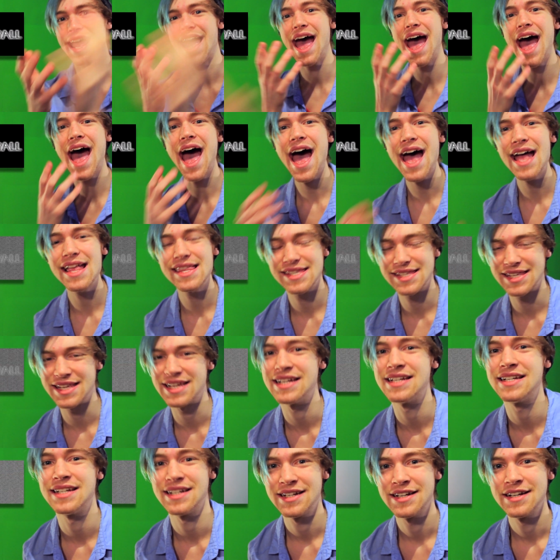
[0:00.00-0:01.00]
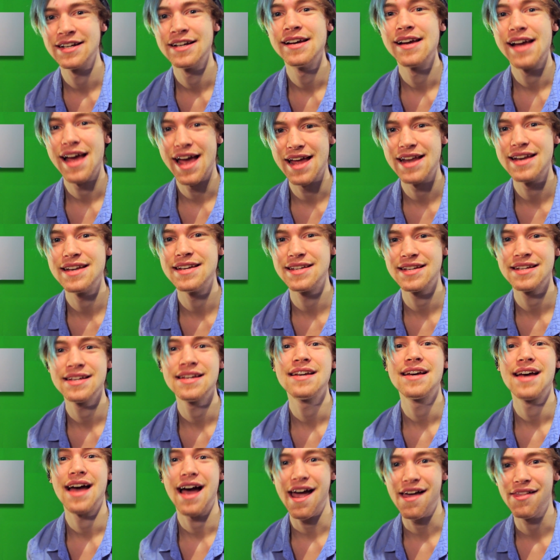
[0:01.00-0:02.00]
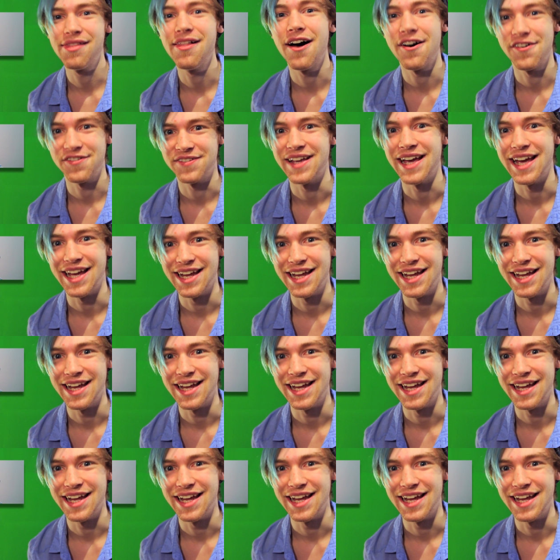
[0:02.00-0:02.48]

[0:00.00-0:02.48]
hats and and I loved